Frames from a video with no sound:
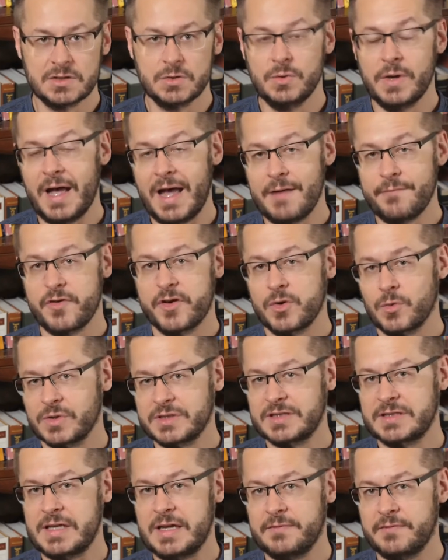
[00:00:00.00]
who haven't
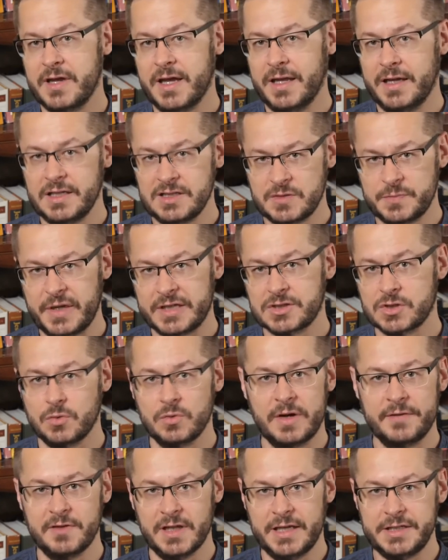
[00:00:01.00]
received any special
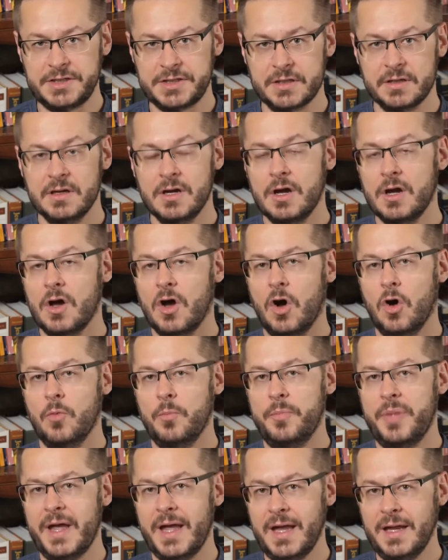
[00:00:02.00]
revelation
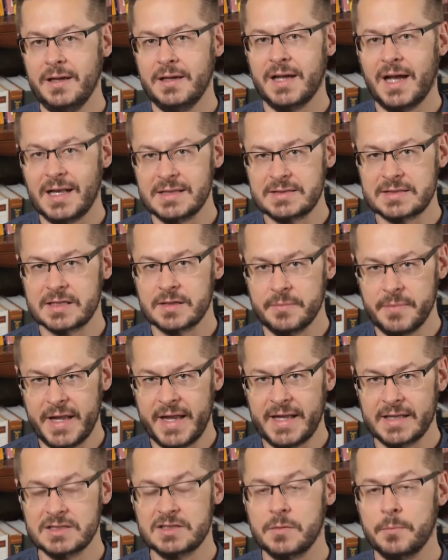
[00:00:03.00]
obeying God's
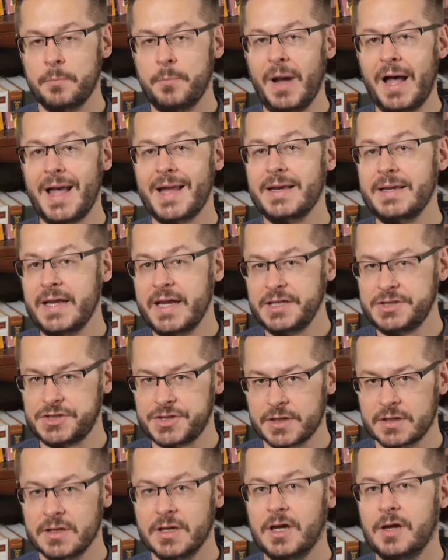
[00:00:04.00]
commands by
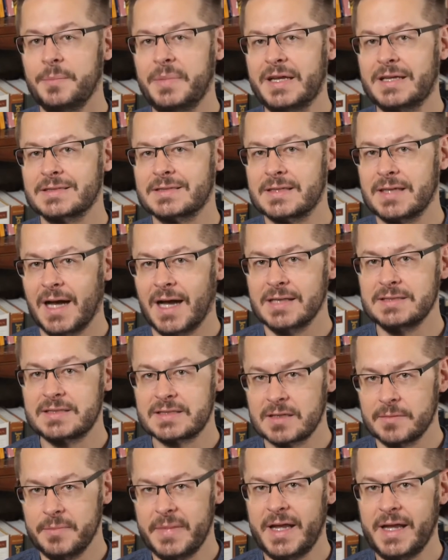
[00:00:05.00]
nature because God's
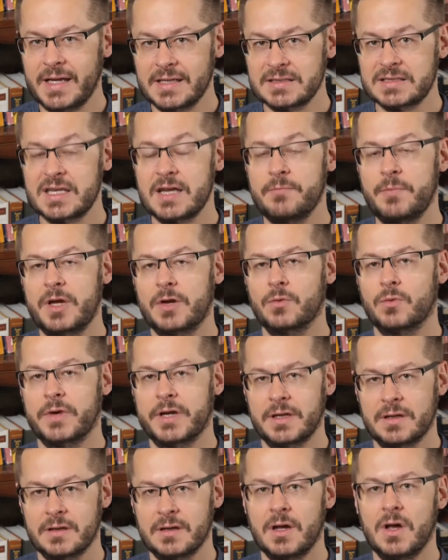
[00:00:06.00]
commands have been
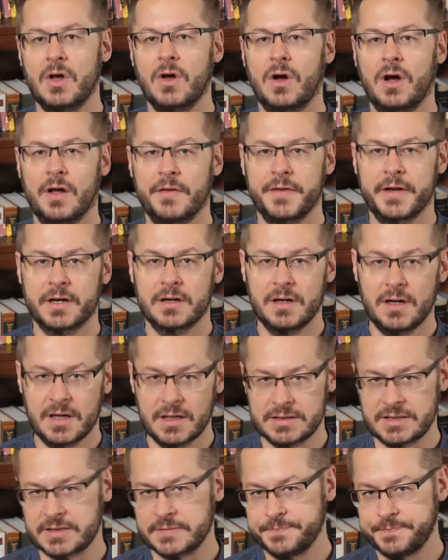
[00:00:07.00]
written on their
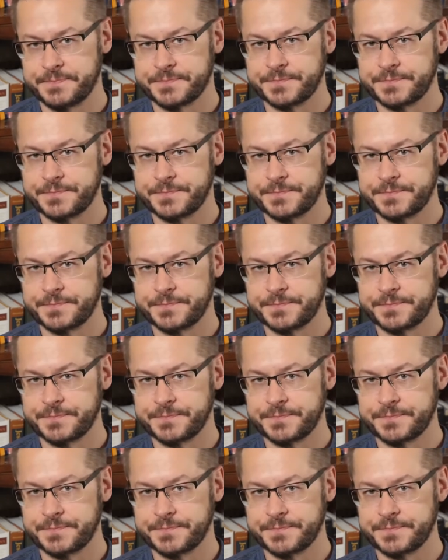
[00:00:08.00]
hearts.